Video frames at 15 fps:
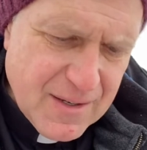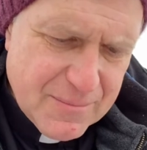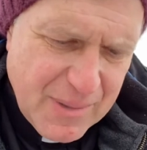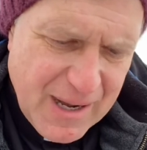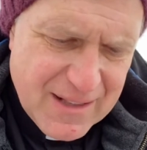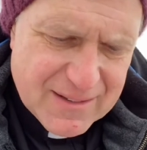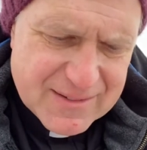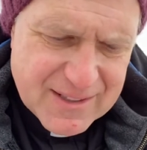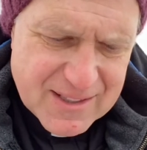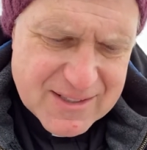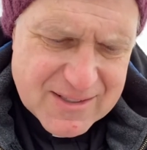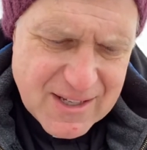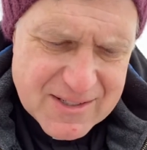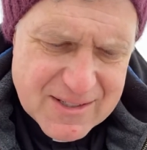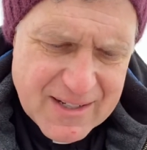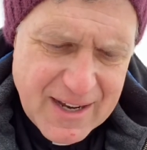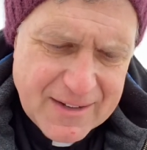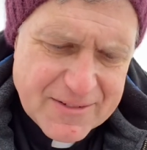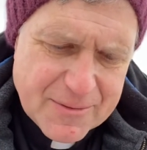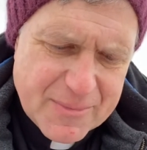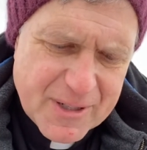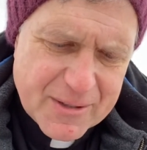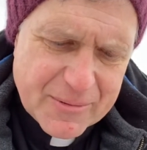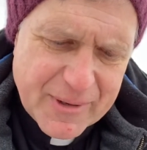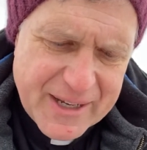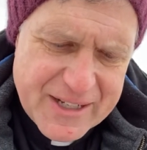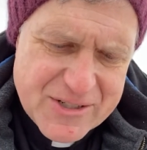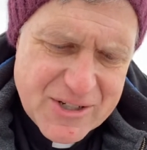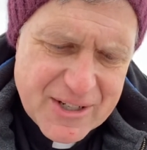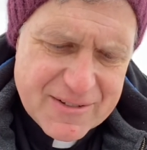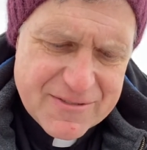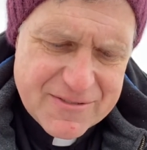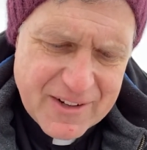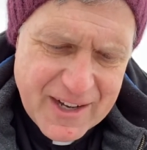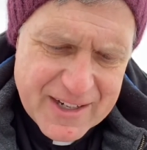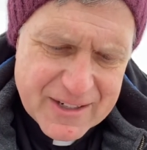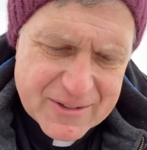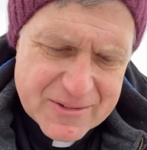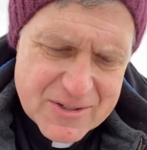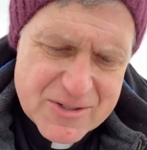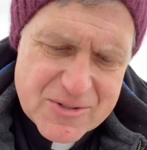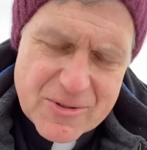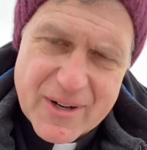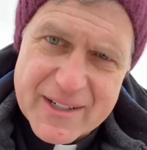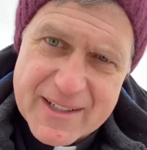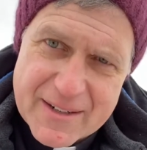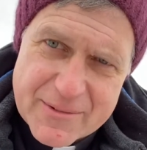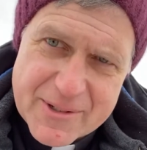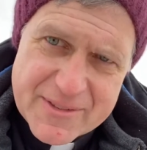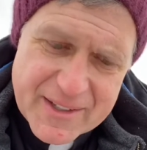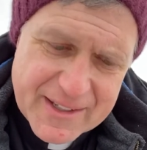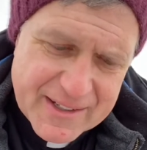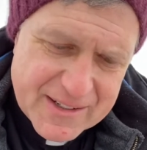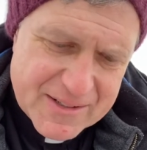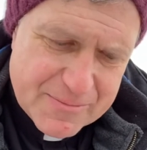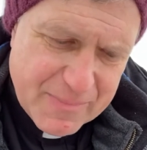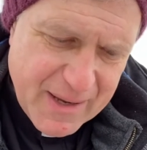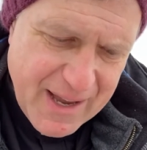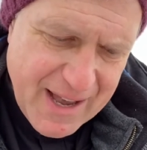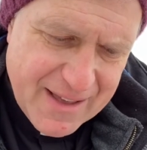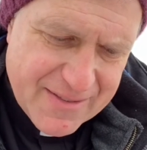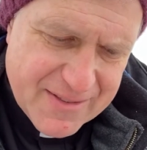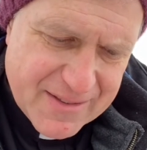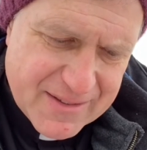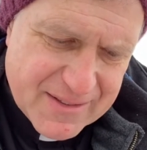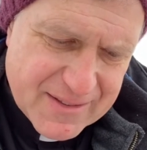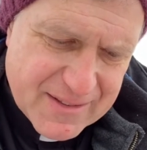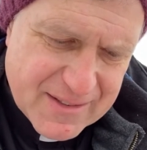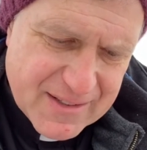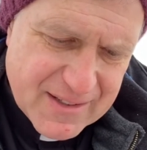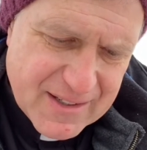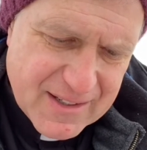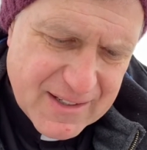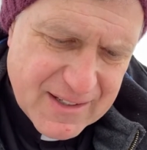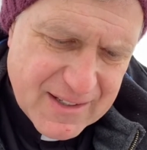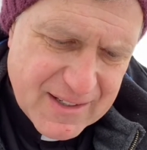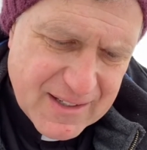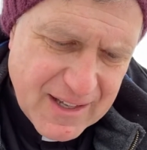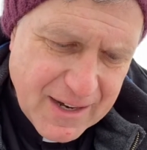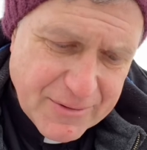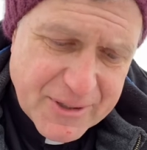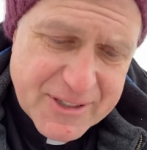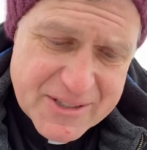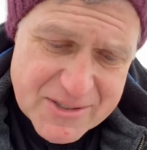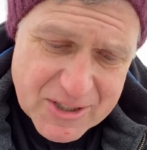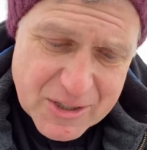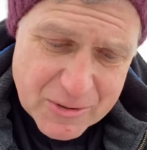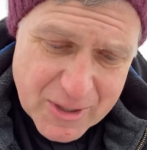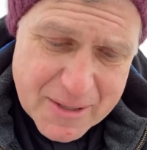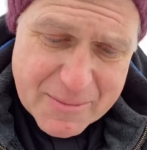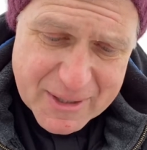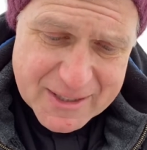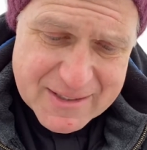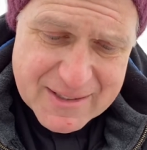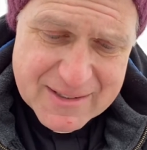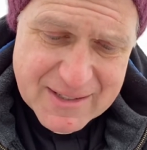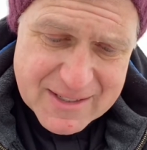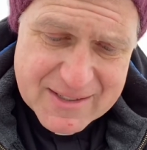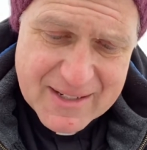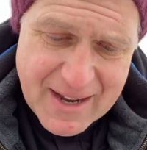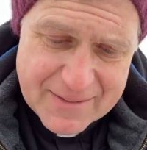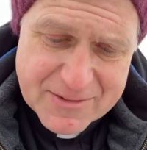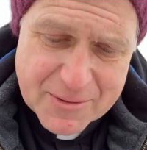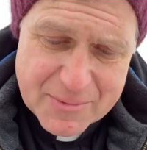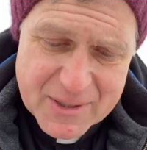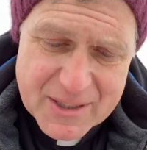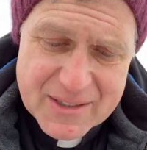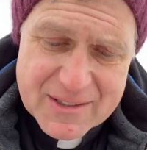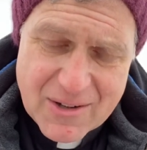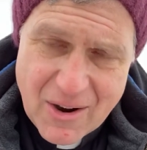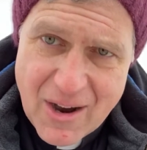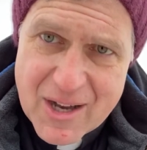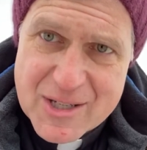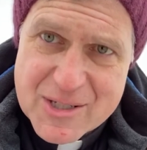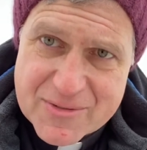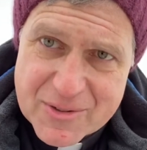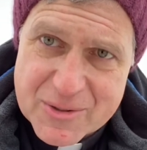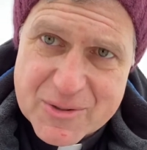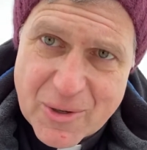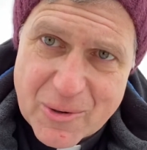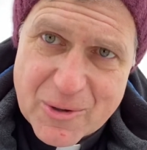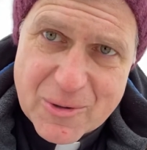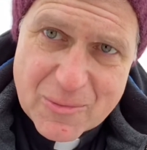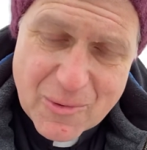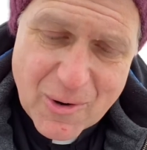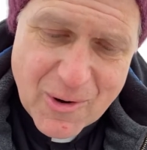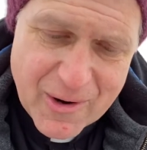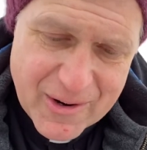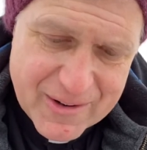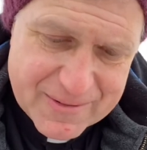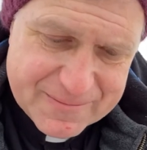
Politics doesn't have to be a raging fire destroying everything in its path. Every disagreement doesn't have to be cause for total war.